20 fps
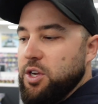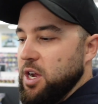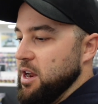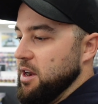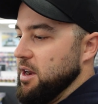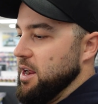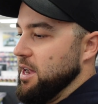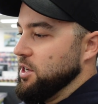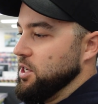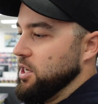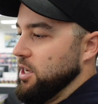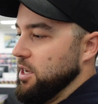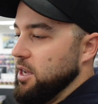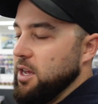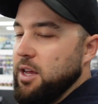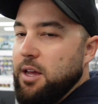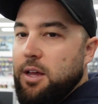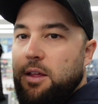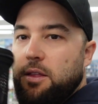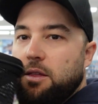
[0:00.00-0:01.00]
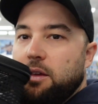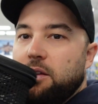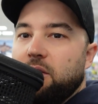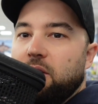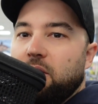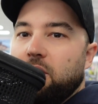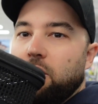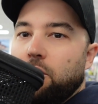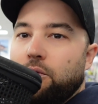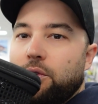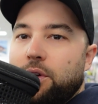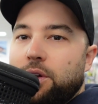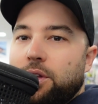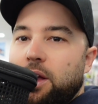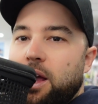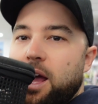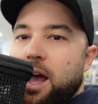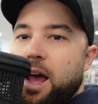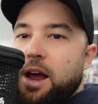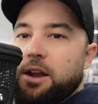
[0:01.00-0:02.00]
and actually this is a
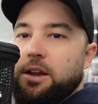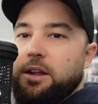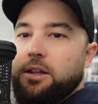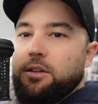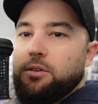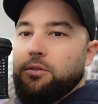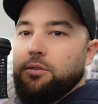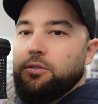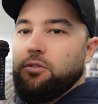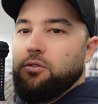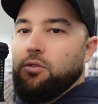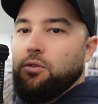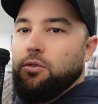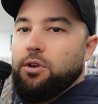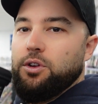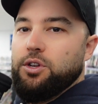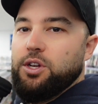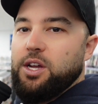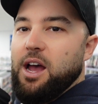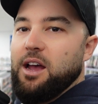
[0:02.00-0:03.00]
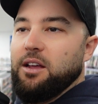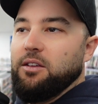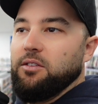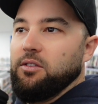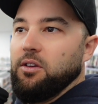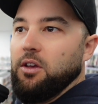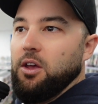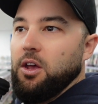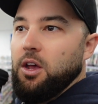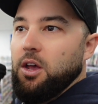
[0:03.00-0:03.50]
really handy little storage case.